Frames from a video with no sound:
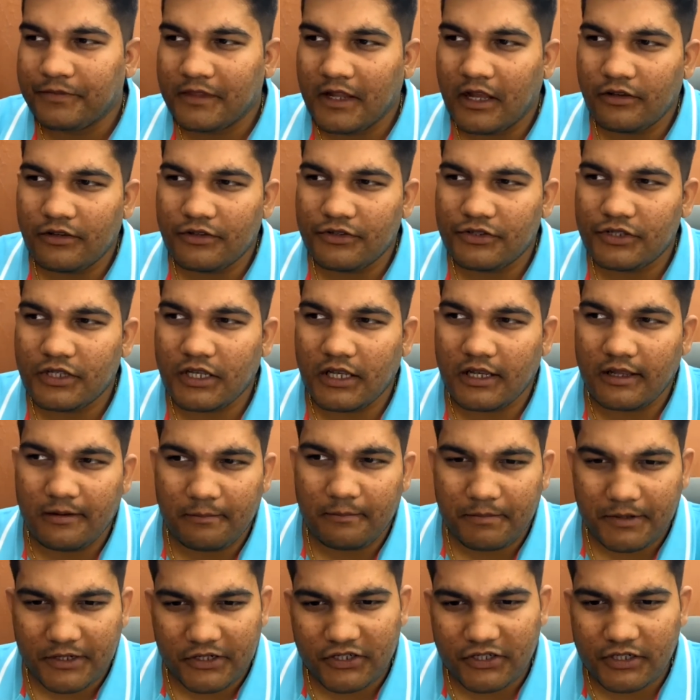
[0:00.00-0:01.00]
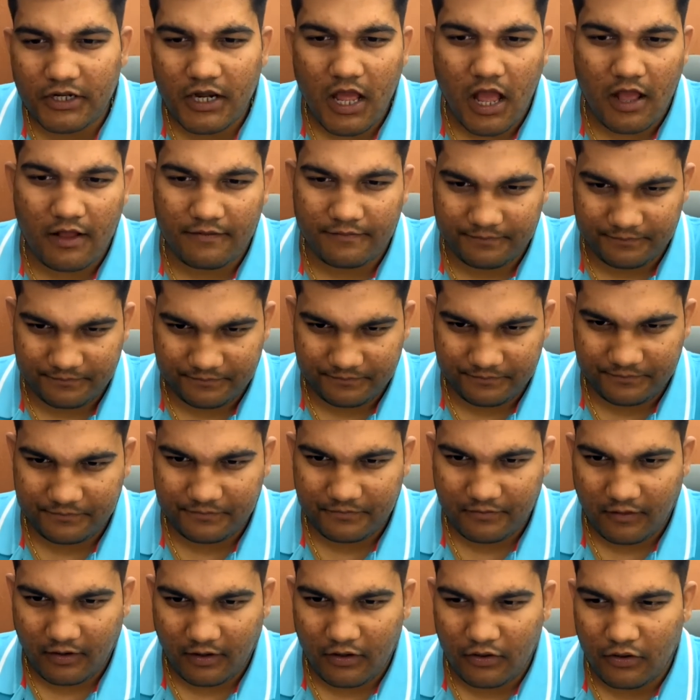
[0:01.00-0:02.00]
Now you see, in Prashna,
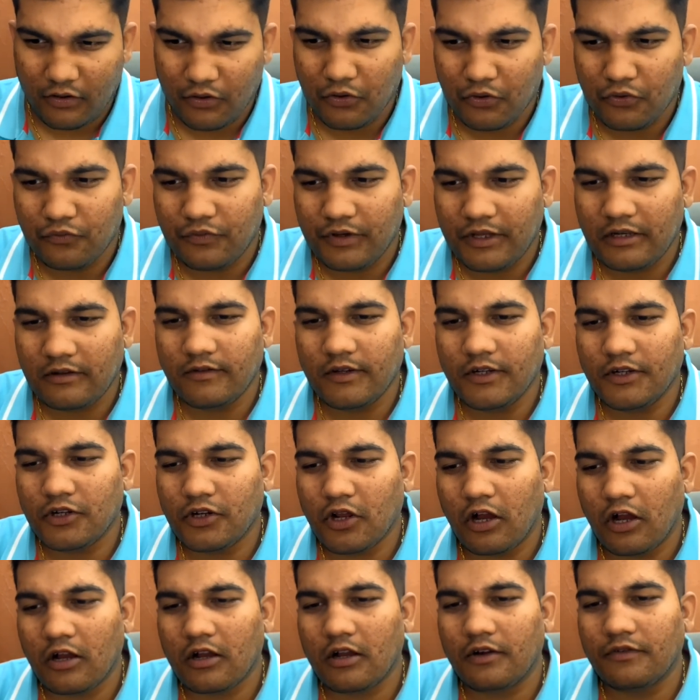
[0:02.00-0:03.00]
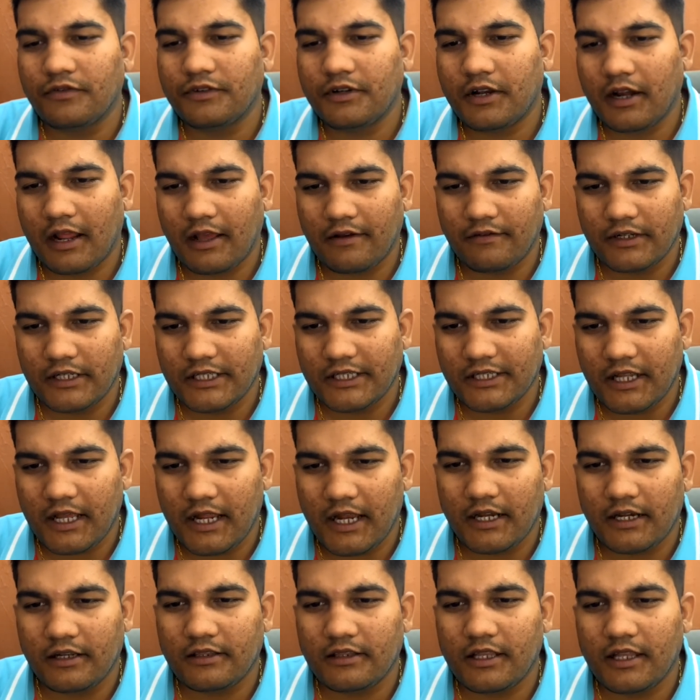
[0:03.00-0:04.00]
when we talk of travel
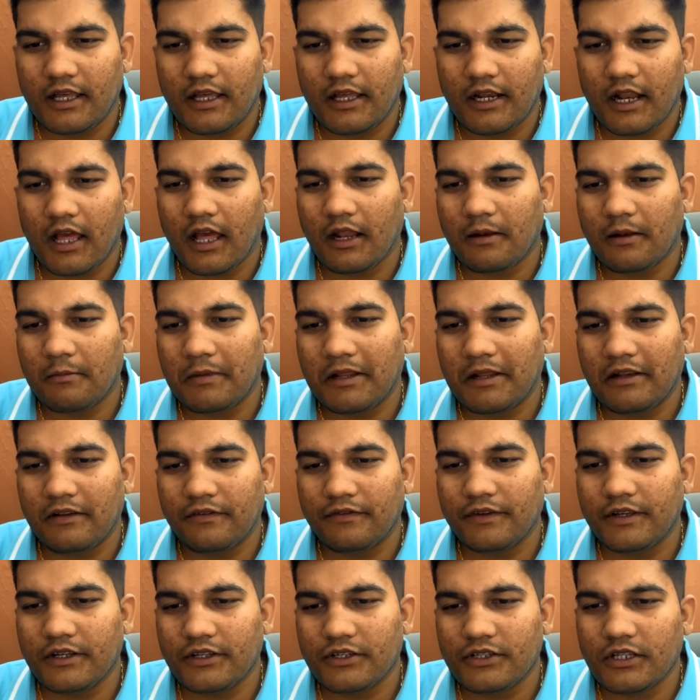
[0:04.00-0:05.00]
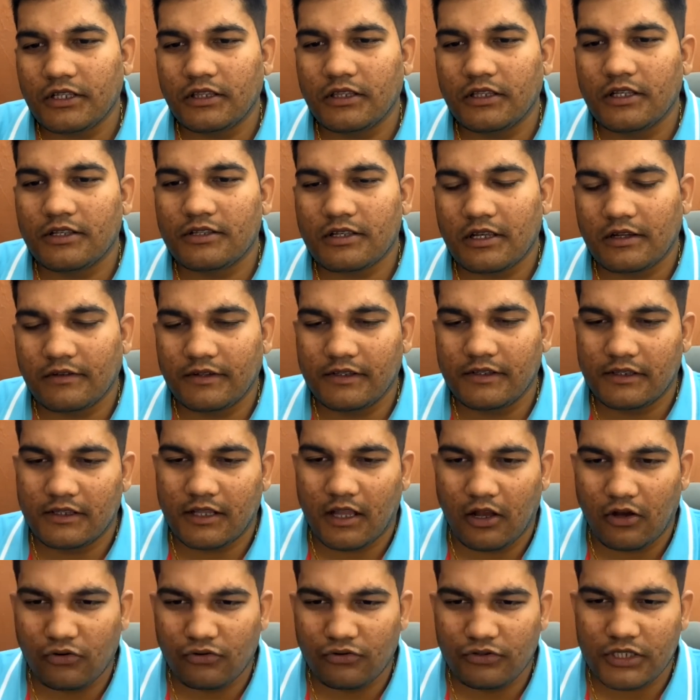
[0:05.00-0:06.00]
and there are malefics in the
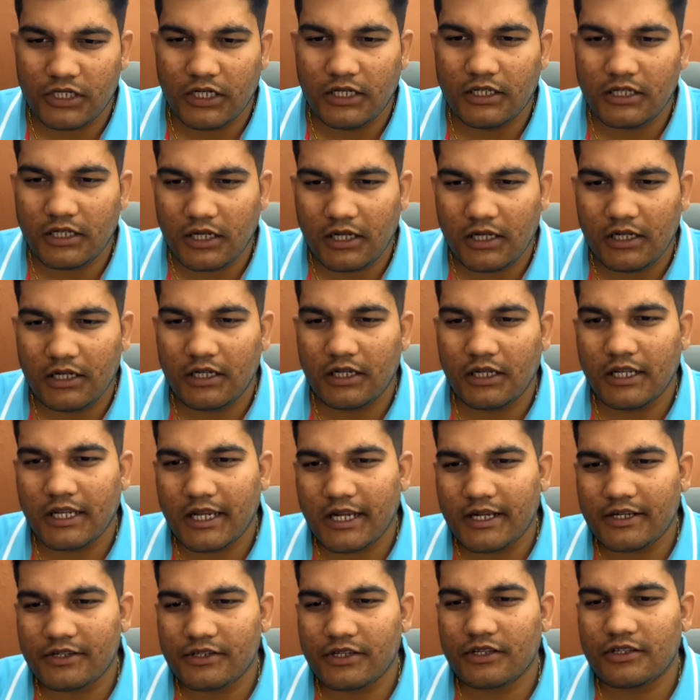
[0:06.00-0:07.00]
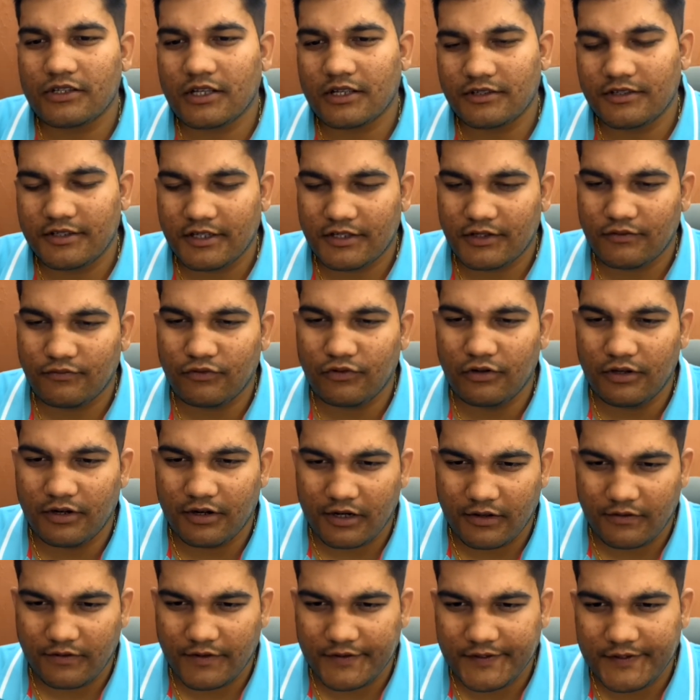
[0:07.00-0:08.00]
seventh house, it indicates a successful
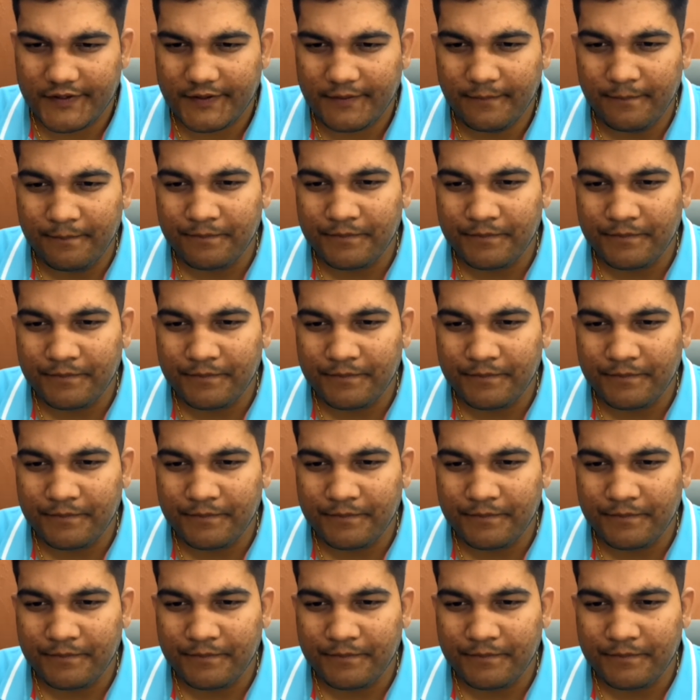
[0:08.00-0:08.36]
travel,